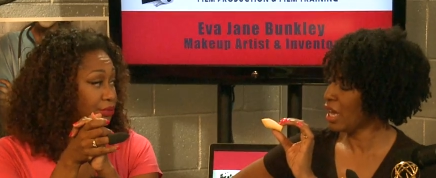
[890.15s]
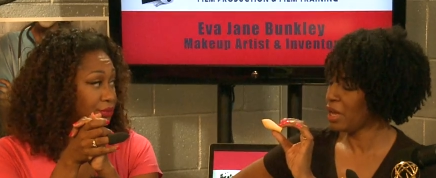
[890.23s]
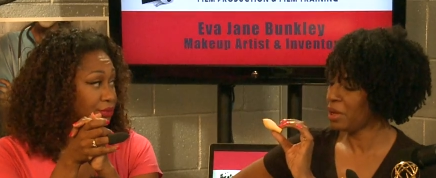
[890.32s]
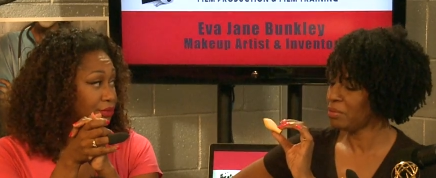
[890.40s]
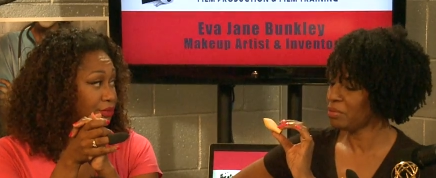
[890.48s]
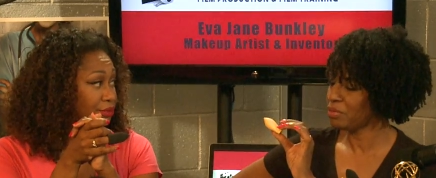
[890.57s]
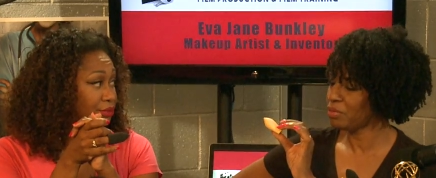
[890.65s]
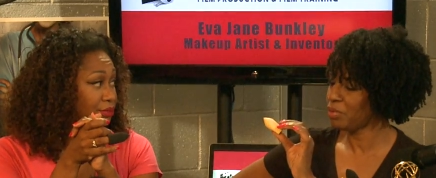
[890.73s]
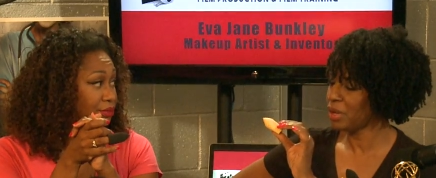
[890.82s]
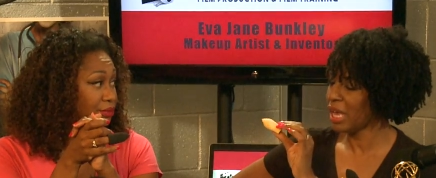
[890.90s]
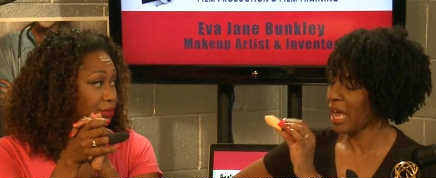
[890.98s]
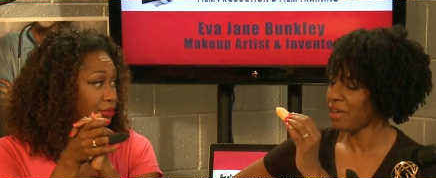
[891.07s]

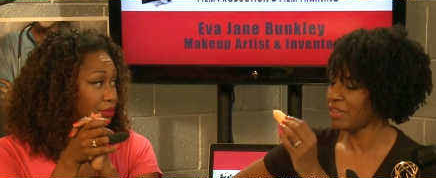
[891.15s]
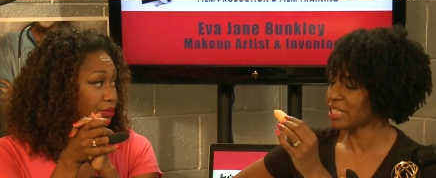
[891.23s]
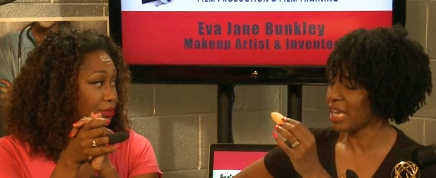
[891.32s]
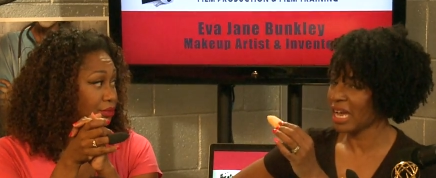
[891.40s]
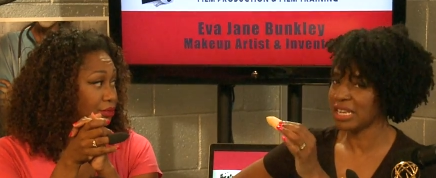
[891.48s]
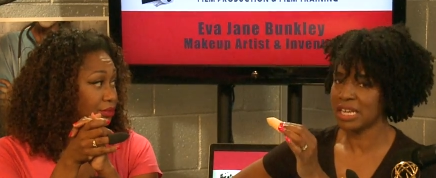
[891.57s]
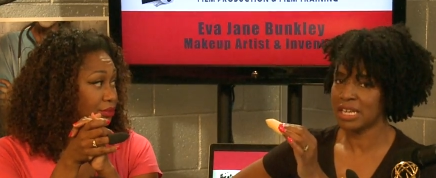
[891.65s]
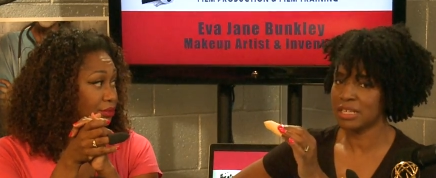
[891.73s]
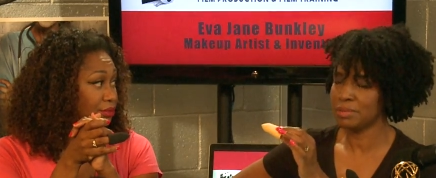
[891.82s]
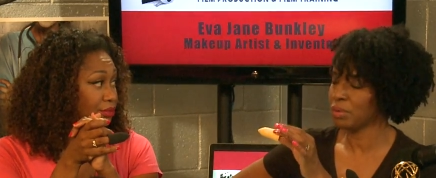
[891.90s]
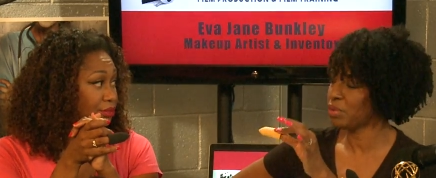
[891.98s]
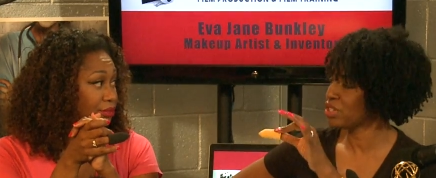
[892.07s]
Speaker 1: Um, we have these
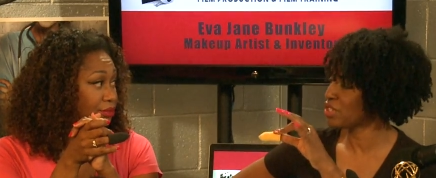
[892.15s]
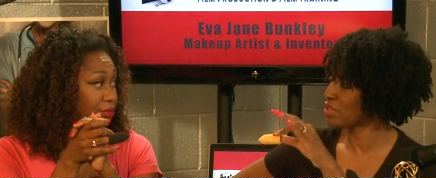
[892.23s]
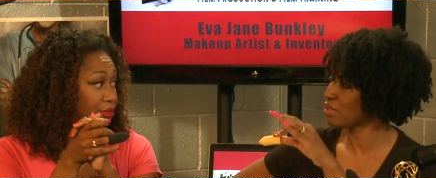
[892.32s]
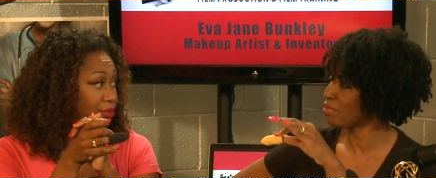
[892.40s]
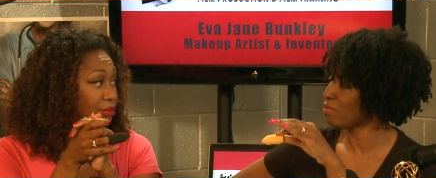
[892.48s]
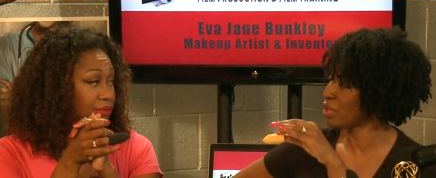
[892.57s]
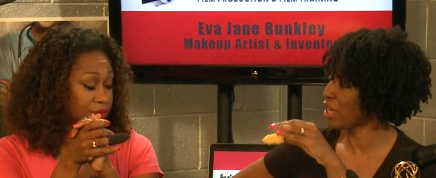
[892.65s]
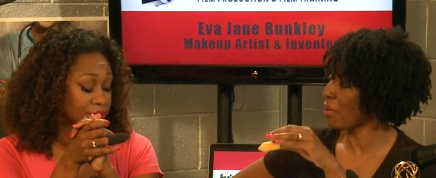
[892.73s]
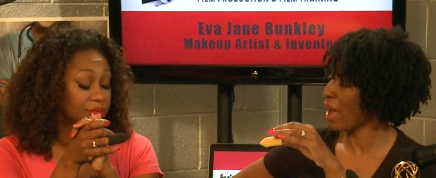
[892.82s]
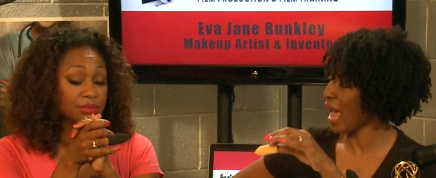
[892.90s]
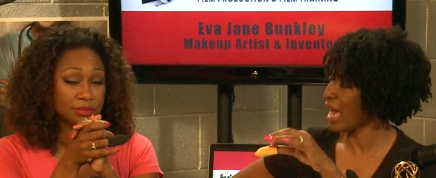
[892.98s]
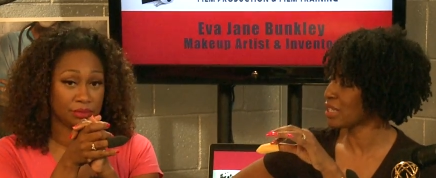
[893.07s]
ideas, but we just mm-hmm. we
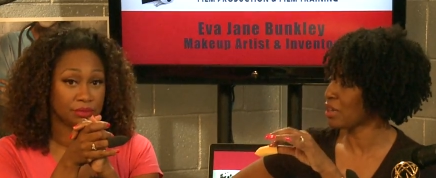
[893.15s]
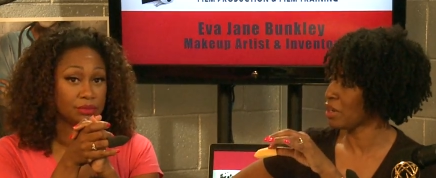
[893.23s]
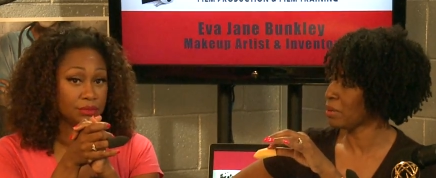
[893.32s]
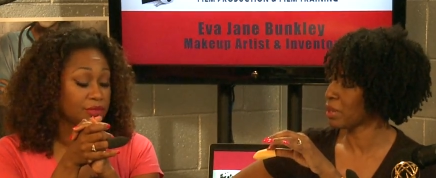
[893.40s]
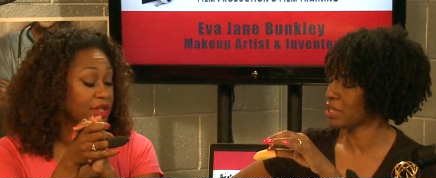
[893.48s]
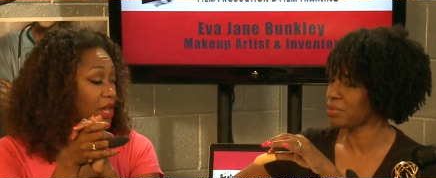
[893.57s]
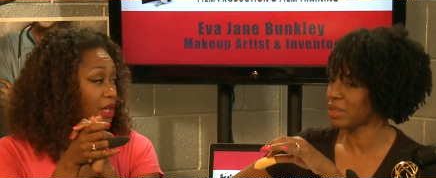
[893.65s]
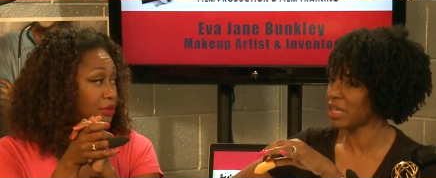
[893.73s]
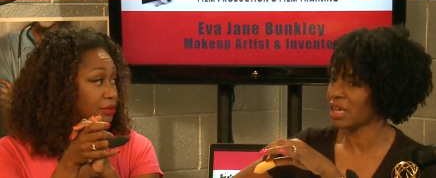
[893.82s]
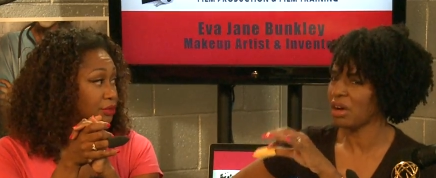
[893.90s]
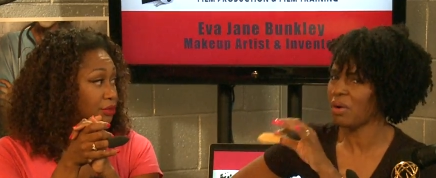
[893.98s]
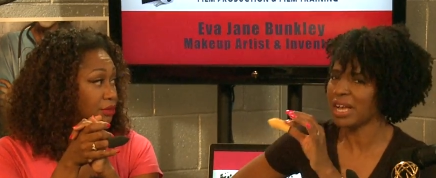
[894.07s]
don't act on them because yeah. we
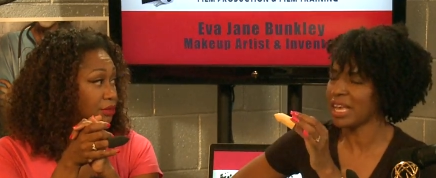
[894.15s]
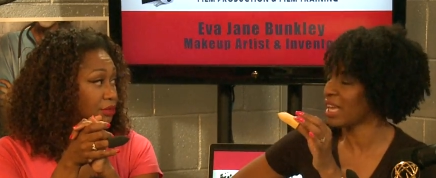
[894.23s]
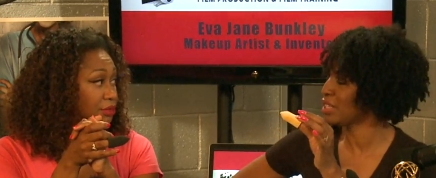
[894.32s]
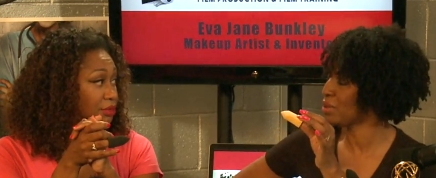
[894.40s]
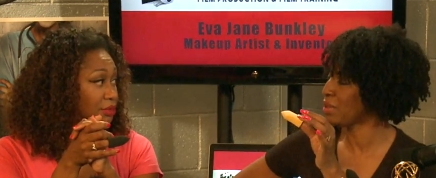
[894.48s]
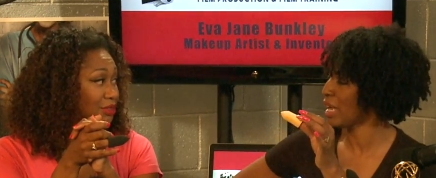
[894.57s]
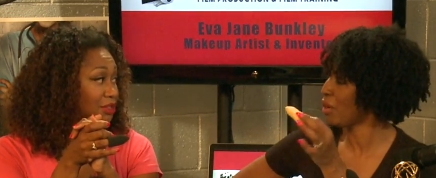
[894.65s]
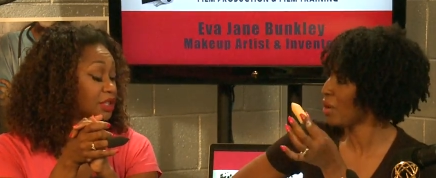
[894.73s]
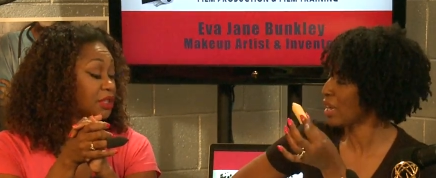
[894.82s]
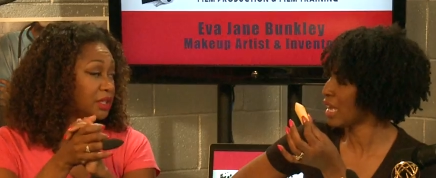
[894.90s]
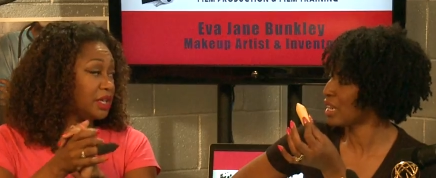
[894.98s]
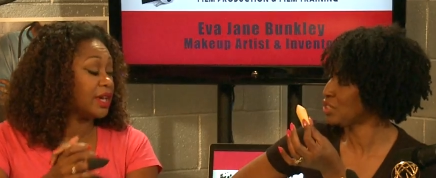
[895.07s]
think, oh, I can't do that,
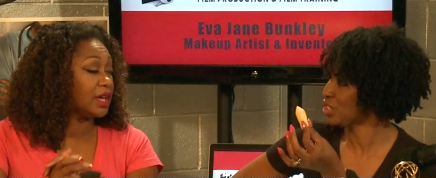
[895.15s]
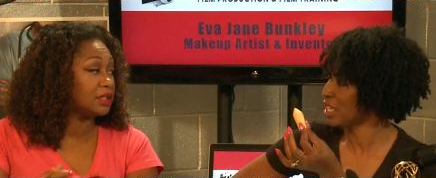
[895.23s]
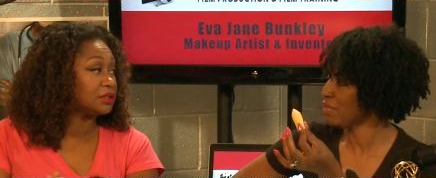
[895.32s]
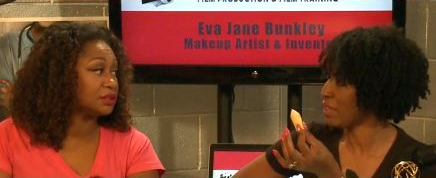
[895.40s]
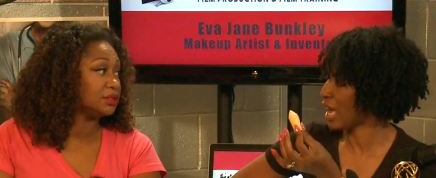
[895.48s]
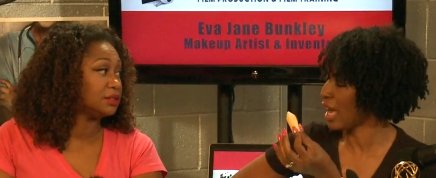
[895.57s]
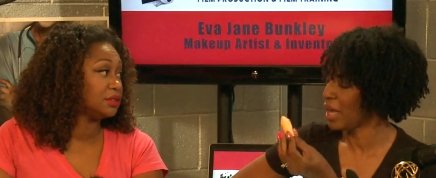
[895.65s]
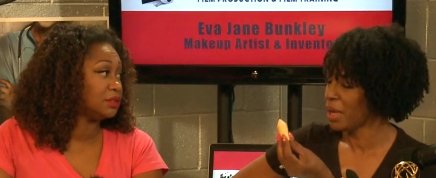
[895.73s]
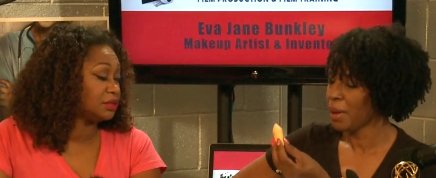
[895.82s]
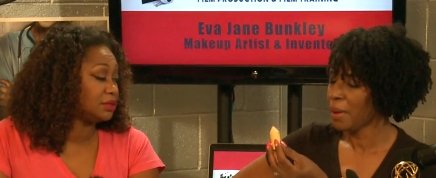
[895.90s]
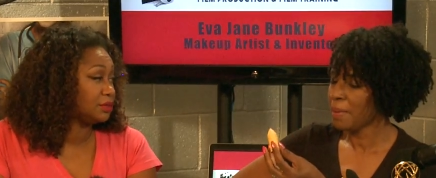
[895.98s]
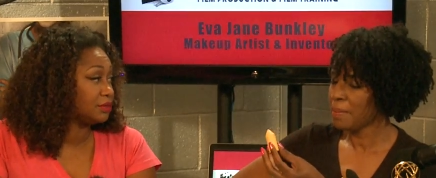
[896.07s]
oh, I can't achieve that.
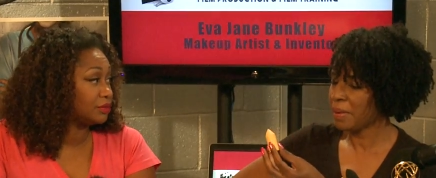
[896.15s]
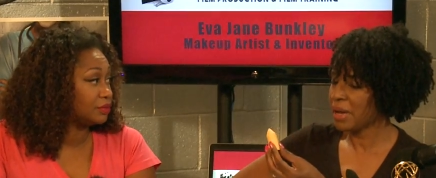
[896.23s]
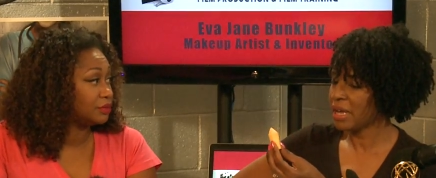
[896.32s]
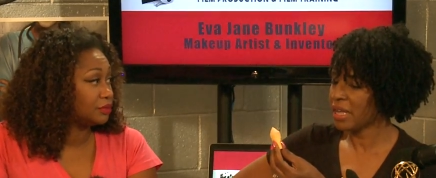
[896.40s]
But